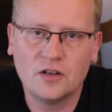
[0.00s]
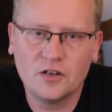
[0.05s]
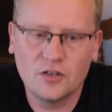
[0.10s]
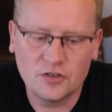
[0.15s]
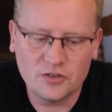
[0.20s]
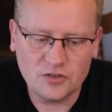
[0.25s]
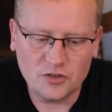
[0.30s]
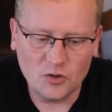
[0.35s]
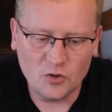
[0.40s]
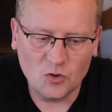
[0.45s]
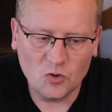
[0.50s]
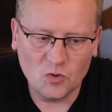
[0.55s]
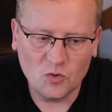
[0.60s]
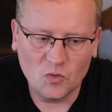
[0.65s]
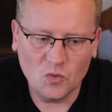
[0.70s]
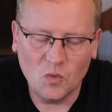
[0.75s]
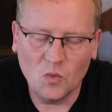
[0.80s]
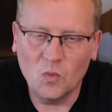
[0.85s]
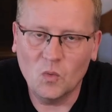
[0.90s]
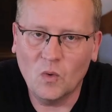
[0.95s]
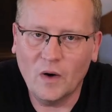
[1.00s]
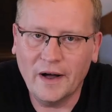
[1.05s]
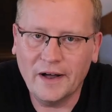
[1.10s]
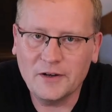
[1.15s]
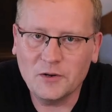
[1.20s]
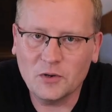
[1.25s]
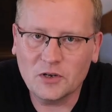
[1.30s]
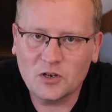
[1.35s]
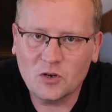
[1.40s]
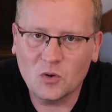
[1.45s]
So why
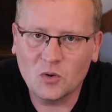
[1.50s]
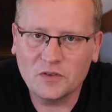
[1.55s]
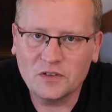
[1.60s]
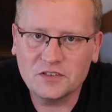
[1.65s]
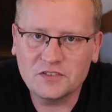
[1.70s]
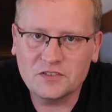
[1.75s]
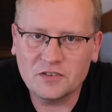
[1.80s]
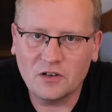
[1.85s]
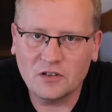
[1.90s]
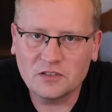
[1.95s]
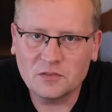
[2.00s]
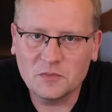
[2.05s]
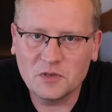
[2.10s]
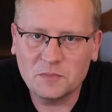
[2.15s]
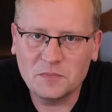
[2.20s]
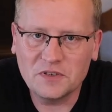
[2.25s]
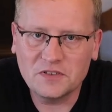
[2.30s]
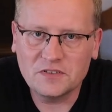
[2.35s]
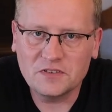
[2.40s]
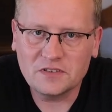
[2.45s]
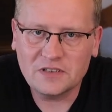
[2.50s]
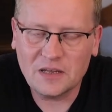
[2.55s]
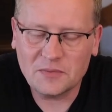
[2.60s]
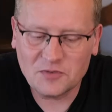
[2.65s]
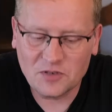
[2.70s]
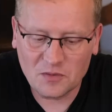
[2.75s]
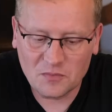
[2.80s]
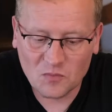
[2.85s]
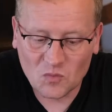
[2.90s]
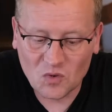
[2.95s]
do I call this the ultimate business
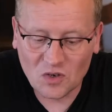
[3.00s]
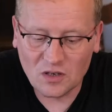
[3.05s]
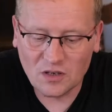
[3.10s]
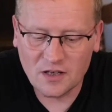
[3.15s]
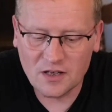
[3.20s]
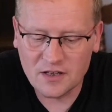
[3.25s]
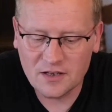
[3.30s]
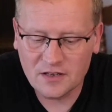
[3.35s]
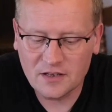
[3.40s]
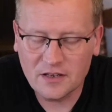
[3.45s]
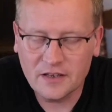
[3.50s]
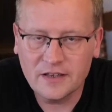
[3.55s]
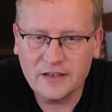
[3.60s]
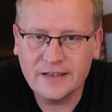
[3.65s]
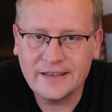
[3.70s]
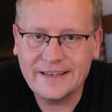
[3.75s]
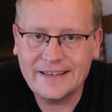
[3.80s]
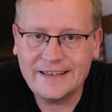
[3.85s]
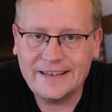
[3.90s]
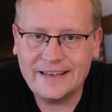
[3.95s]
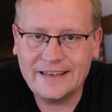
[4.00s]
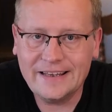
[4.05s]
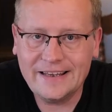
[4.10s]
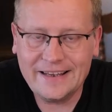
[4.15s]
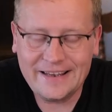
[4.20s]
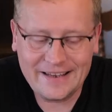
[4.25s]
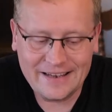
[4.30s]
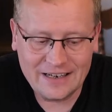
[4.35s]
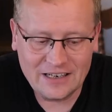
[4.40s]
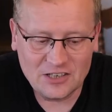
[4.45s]
laptop? Well,
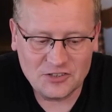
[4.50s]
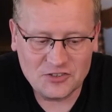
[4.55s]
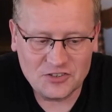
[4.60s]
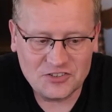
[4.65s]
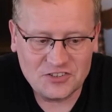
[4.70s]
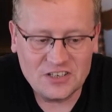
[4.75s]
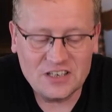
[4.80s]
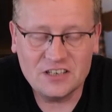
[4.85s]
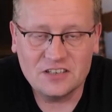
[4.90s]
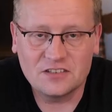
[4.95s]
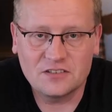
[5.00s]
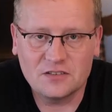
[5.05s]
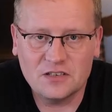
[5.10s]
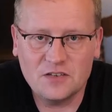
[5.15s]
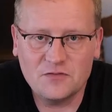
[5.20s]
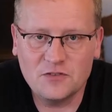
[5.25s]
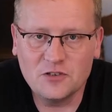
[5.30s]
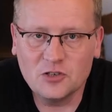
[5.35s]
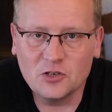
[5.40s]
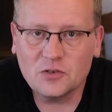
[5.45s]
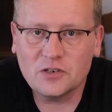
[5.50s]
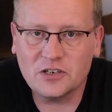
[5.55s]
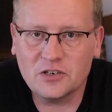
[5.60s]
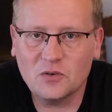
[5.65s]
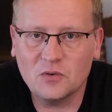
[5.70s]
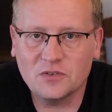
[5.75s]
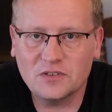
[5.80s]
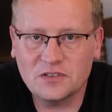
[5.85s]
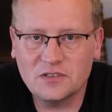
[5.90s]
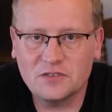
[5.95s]
it kind of just is. If you look at
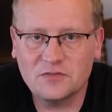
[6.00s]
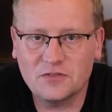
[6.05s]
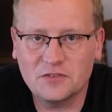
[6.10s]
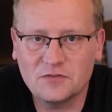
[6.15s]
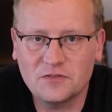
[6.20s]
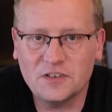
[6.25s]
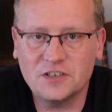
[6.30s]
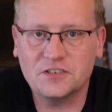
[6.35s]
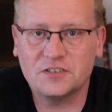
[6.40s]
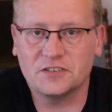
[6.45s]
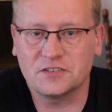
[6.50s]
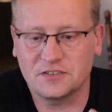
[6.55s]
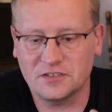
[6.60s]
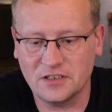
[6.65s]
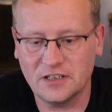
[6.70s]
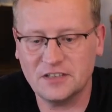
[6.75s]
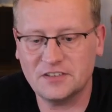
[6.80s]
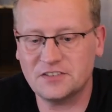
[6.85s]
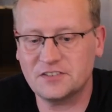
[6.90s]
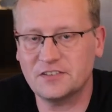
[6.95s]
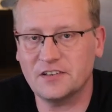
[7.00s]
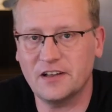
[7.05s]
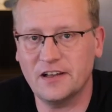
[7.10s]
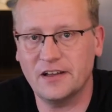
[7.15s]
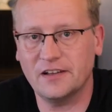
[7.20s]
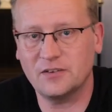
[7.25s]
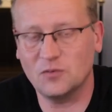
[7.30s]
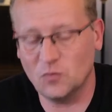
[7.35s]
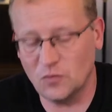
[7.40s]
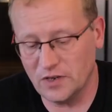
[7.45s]
all the different features, so let's
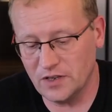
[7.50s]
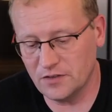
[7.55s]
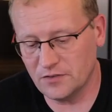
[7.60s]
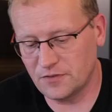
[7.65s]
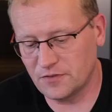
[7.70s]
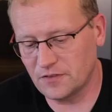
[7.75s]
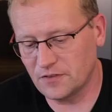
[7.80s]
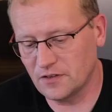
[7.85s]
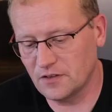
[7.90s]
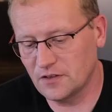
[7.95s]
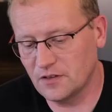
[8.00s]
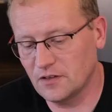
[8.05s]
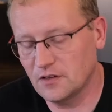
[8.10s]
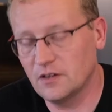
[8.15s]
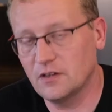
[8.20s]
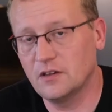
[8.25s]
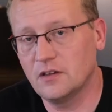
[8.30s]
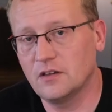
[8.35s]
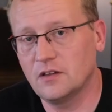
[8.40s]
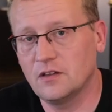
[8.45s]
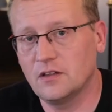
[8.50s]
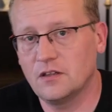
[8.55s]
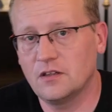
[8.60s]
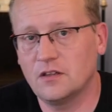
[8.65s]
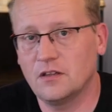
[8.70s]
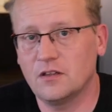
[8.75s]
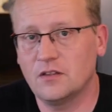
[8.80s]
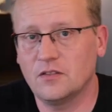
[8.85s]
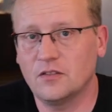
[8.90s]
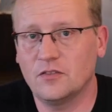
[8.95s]
start with
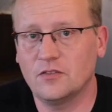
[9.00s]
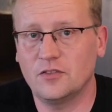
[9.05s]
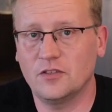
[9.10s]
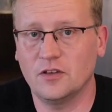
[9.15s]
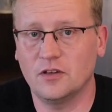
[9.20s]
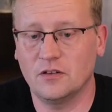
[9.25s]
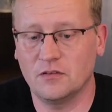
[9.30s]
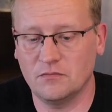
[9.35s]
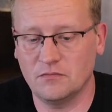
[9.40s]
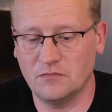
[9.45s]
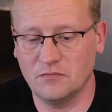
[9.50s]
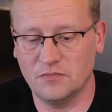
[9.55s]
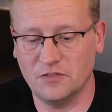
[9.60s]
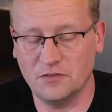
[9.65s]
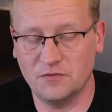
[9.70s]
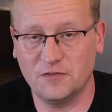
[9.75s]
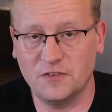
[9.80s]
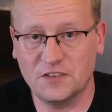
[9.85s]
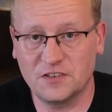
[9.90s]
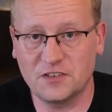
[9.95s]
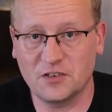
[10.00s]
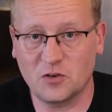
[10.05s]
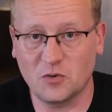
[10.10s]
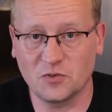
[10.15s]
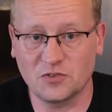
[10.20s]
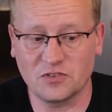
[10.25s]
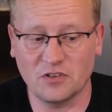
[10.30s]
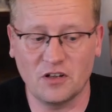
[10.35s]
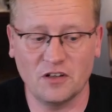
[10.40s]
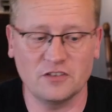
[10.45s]
the physical
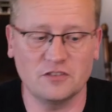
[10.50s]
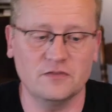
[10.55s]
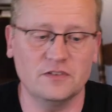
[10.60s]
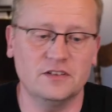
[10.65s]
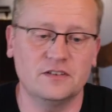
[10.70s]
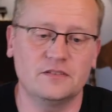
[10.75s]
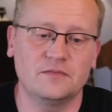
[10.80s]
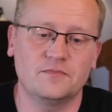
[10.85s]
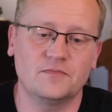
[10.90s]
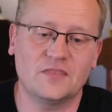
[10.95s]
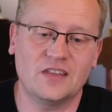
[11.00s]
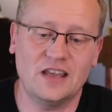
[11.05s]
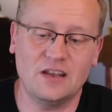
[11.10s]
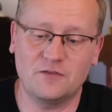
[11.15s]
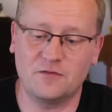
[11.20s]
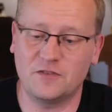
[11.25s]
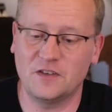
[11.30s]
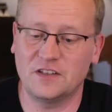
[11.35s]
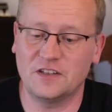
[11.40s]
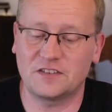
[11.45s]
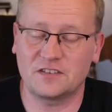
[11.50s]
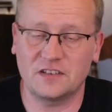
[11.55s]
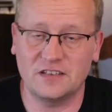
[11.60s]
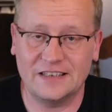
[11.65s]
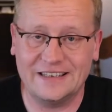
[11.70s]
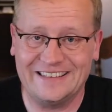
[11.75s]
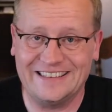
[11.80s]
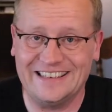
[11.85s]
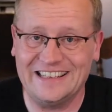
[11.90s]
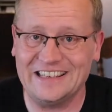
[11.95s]
size of it. It fits
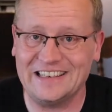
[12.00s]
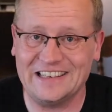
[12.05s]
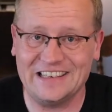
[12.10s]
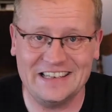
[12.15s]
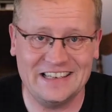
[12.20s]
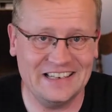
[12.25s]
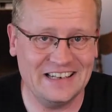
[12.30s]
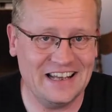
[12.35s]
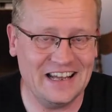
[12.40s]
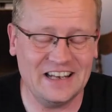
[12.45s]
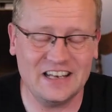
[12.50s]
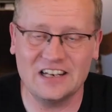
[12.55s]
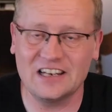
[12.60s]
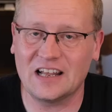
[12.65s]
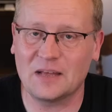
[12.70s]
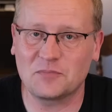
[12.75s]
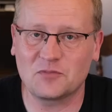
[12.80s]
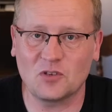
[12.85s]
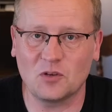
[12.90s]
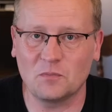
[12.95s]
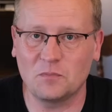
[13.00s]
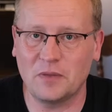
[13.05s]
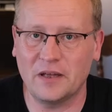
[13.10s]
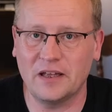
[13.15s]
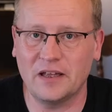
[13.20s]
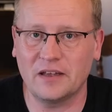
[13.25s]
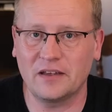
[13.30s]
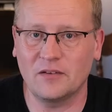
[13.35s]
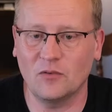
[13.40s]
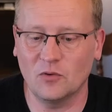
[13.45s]
neatly in any laptop
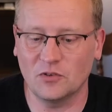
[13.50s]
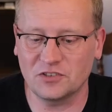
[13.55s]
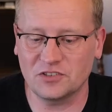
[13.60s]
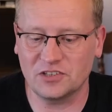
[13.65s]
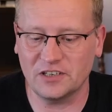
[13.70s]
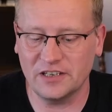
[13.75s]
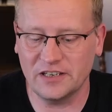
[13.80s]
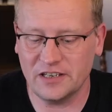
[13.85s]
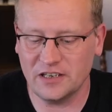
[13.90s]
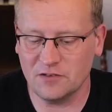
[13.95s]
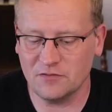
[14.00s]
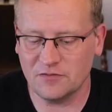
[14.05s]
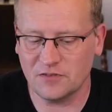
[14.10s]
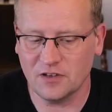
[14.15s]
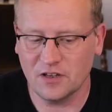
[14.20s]
bag or sleeve.